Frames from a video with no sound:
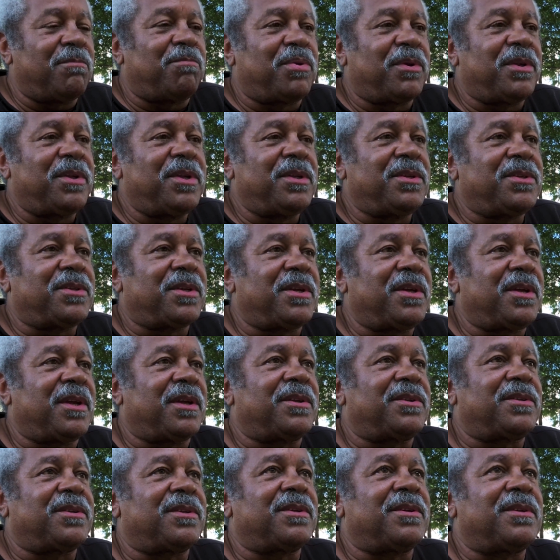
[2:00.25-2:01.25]
the police
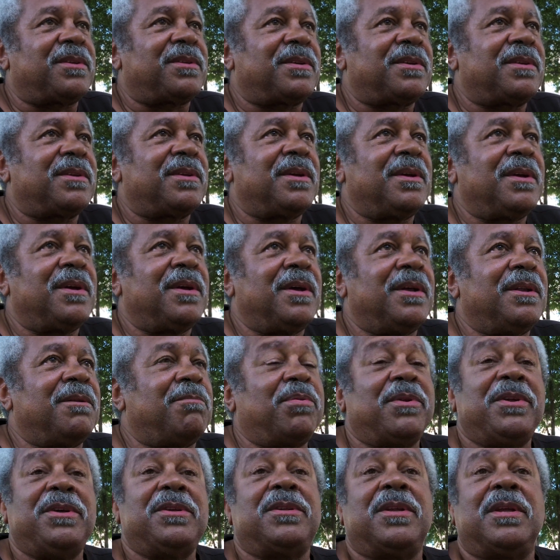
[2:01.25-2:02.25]
against us. The
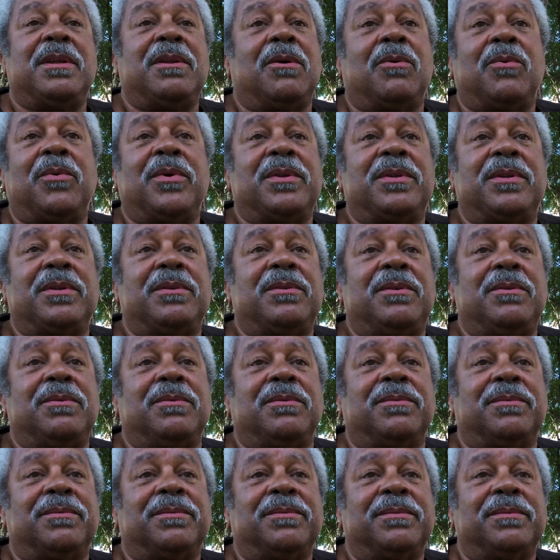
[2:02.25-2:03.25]
police didn't know what to do.
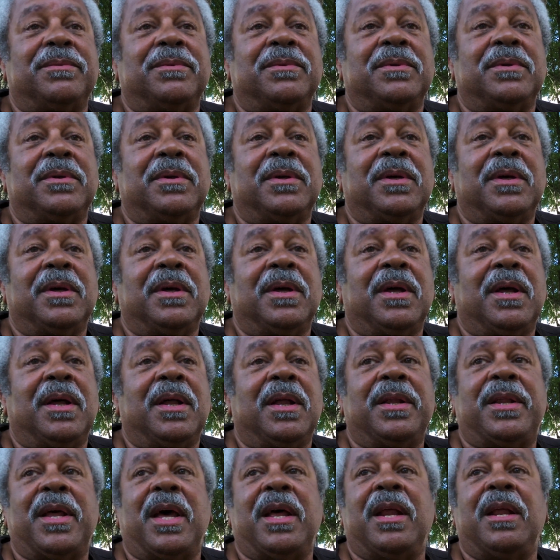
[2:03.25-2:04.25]

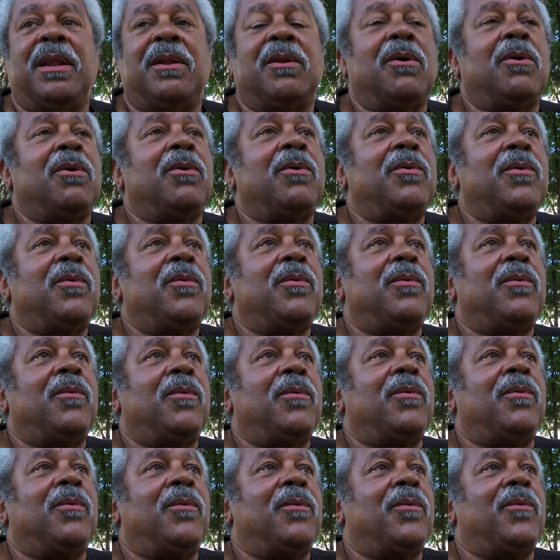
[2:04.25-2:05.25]
They didn't know
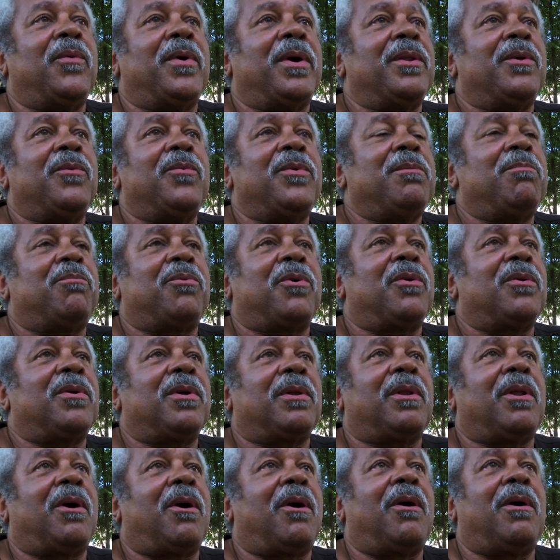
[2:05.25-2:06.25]
whether we broke
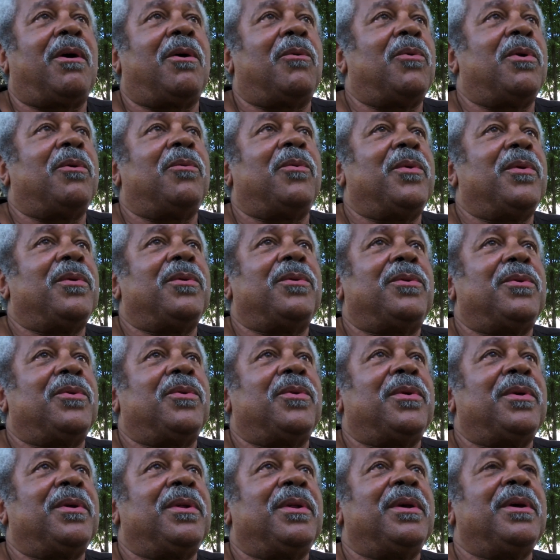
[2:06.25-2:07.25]
a law or what we were
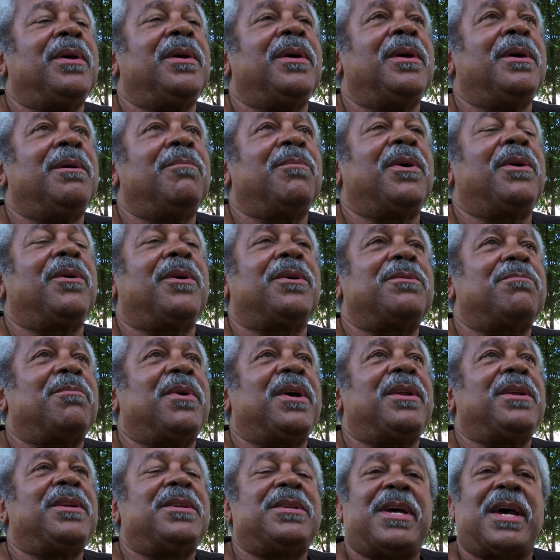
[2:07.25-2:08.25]
doing, because
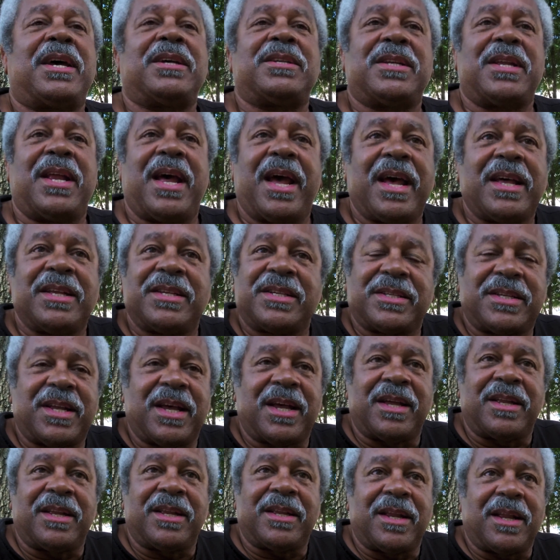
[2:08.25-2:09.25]
Maynard Jackson had
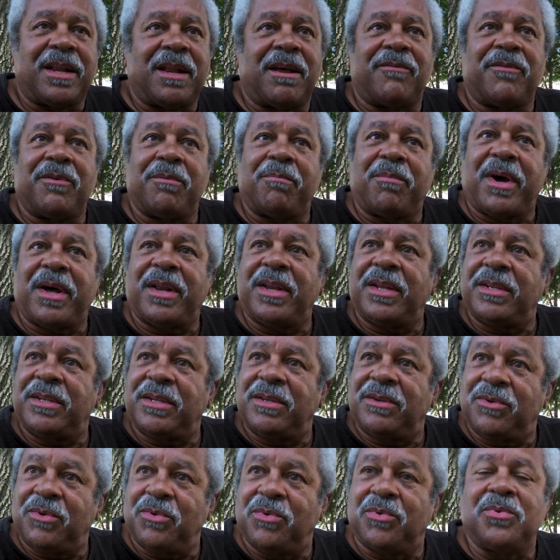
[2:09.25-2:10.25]
stated, and everybody
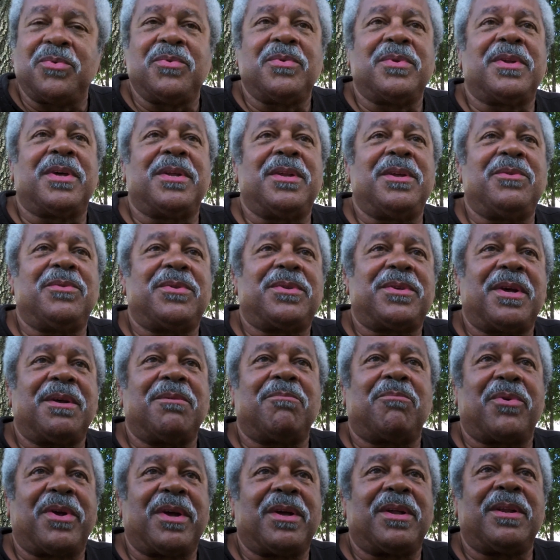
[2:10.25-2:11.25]
knew that he was
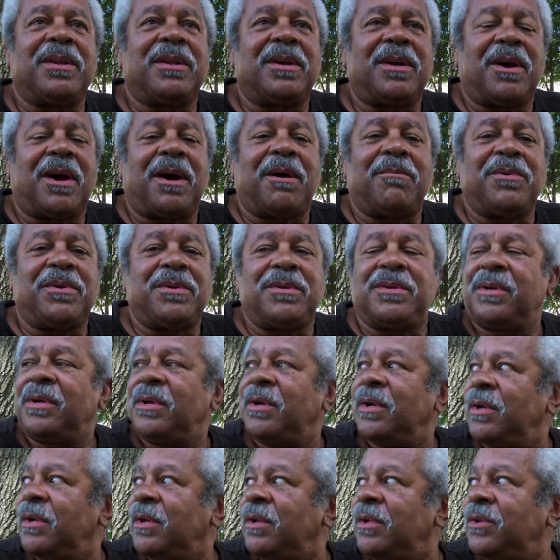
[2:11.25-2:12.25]
saying bringing the garbage
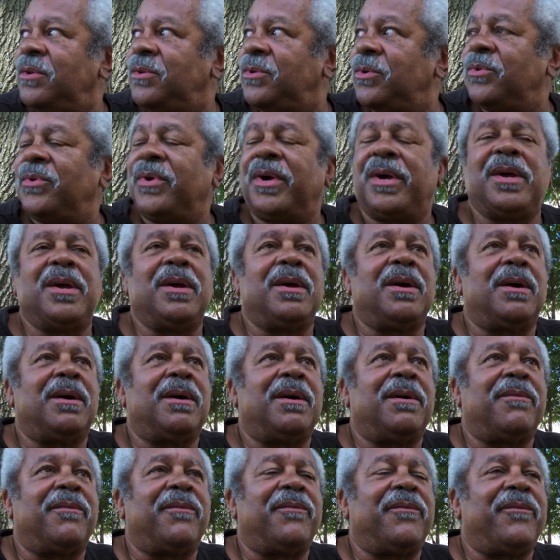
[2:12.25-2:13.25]
to
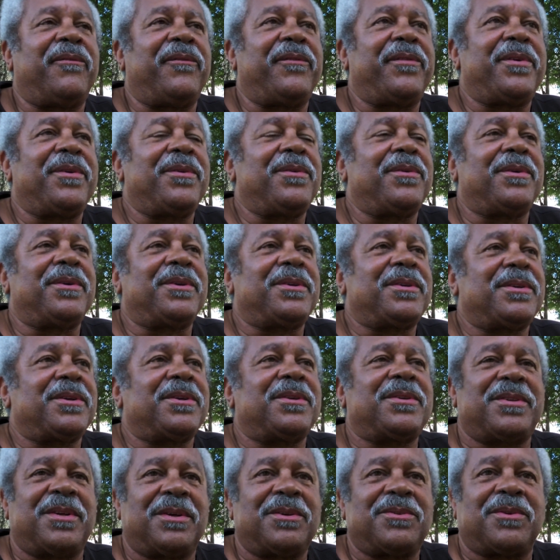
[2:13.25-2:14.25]

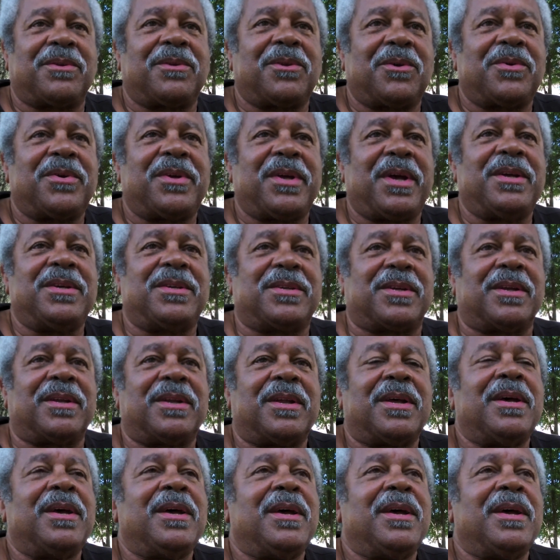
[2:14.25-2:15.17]
a central location.